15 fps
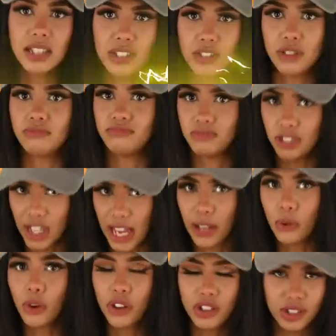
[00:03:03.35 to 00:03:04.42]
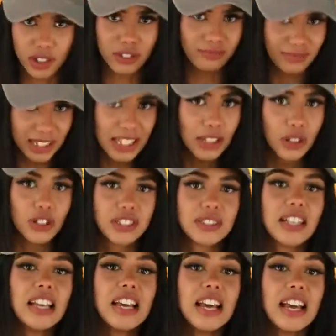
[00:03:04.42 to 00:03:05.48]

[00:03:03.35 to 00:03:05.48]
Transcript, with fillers: either jaguars or eagles.